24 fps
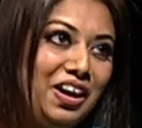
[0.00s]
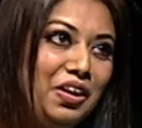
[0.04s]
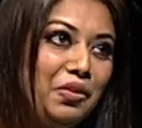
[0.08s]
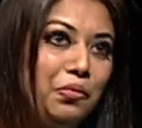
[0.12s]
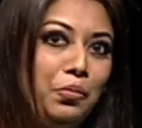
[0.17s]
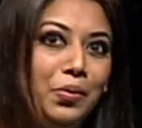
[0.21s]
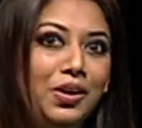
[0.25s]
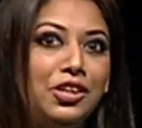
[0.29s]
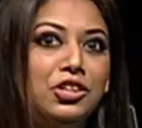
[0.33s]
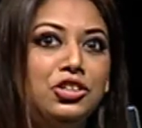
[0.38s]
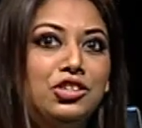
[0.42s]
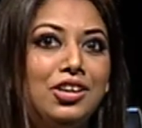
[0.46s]

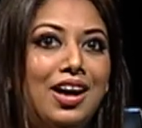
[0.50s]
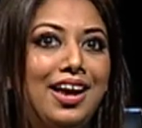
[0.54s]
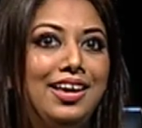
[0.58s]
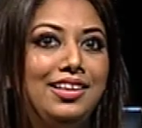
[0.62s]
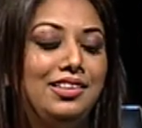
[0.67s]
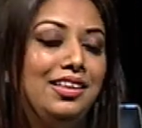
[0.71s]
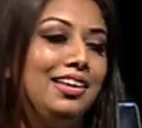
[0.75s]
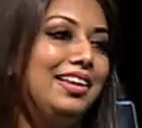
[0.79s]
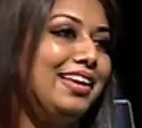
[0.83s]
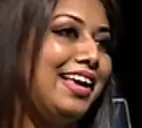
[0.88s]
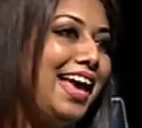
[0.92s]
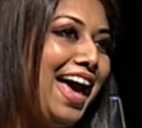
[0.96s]
which I
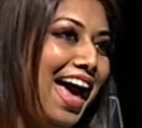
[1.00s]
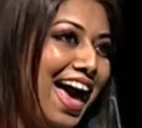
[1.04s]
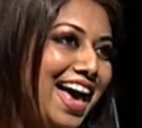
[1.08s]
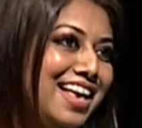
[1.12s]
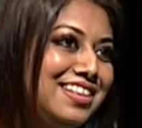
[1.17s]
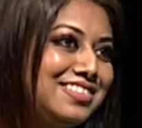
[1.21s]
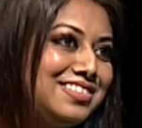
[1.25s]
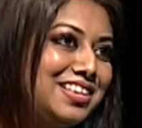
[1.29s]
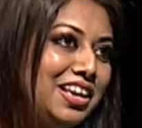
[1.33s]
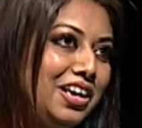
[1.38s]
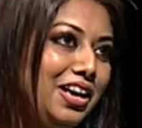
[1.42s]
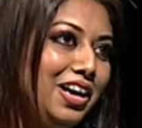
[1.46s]
think
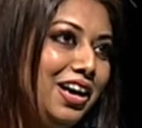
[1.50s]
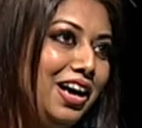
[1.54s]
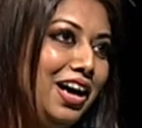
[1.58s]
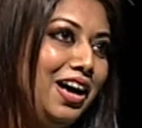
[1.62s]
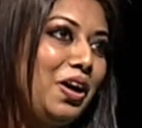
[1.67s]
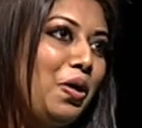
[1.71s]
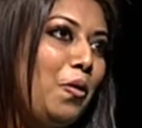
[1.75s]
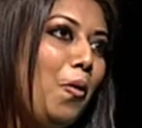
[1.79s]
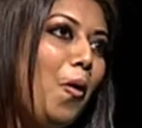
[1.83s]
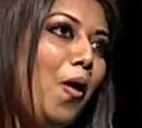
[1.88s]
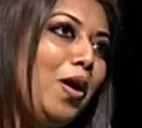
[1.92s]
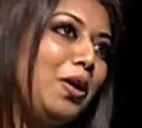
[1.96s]
has
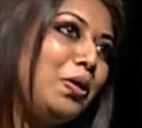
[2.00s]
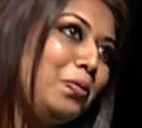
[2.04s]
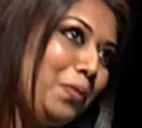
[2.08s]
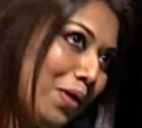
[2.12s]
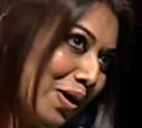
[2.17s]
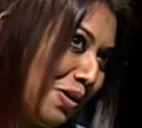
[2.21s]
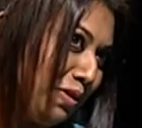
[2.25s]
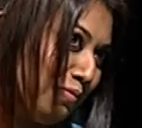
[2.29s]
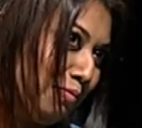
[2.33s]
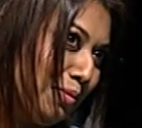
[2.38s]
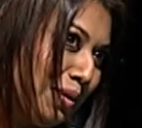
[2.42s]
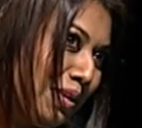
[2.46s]
caught
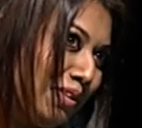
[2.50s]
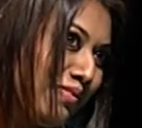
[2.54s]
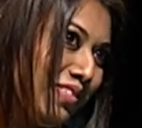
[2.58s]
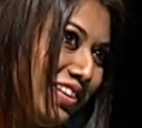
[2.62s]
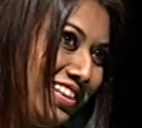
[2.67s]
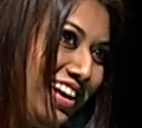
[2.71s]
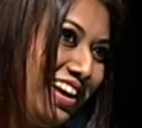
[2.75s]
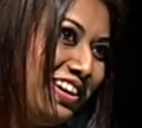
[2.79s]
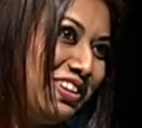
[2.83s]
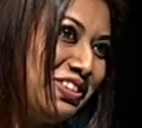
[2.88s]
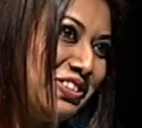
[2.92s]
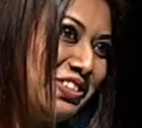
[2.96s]
quite a bit of
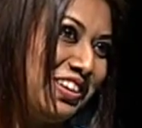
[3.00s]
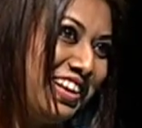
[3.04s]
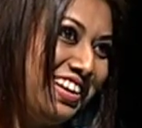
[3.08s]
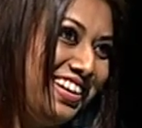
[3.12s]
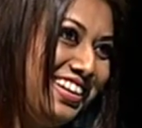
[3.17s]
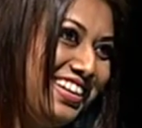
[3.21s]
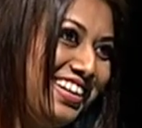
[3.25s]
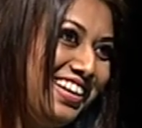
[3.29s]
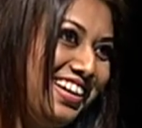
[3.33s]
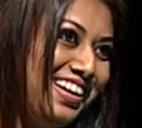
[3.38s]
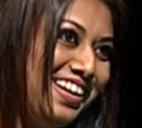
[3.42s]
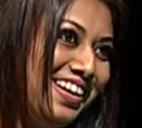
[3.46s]

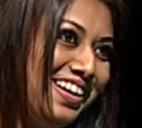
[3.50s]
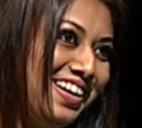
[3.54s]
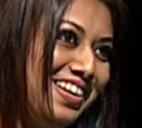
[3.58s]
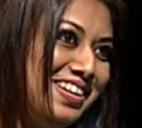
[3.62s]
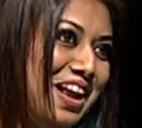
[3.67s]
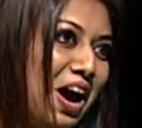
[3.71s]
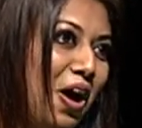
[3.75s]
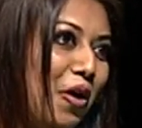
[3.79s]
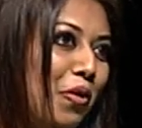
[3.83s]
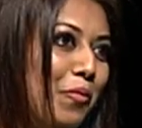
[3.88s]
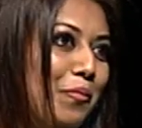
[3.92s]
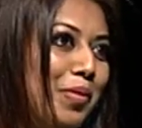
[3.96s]
attention
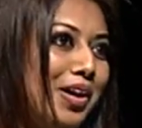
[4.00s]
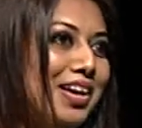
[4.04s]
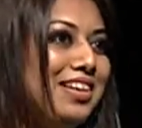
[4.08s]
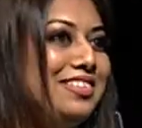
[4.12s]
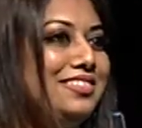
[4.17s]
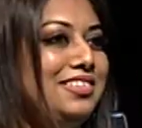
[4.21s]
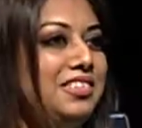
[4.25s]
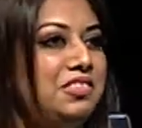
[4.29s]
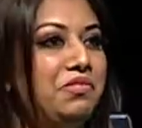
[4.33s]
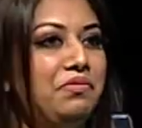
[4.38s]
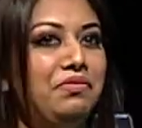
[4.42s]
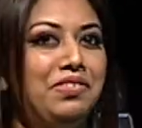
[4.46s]
now because
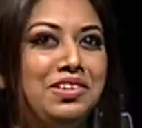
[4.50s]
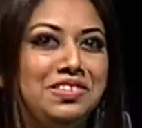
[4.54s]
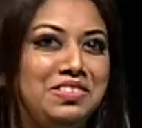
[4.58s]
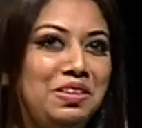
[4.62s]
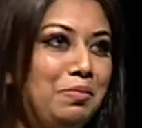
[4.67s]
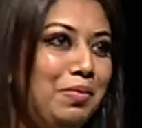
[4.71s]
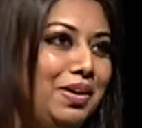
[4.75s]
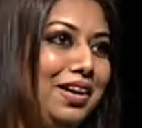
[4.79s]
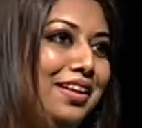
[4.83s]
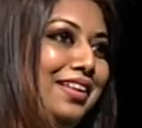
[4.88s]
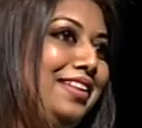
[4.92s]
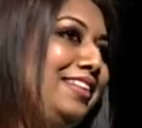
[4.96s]
it's
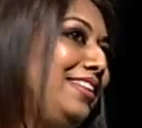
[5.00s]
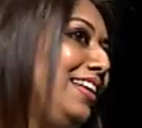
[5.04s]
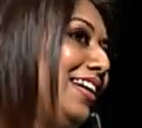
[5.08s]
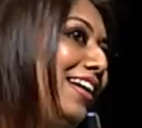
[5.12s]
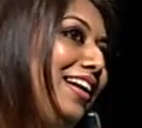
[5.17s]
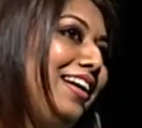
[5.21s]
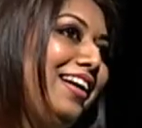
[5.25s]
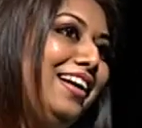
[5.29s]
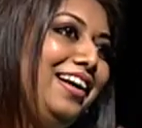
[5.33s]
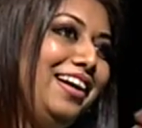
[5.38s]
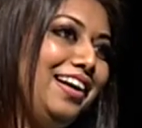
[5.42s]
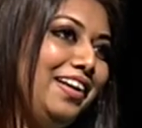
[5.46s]
visible.
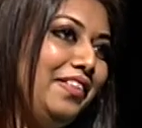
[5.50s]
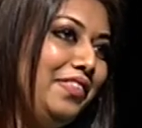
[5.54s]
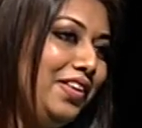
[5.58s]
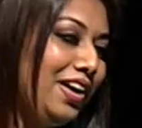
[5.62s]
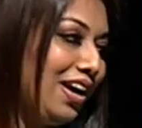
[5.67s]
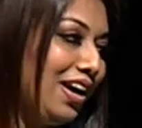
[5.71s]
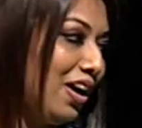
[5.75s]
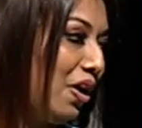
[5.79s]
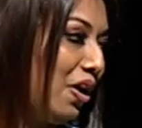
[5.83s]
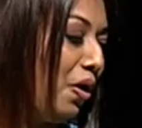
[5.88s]
There's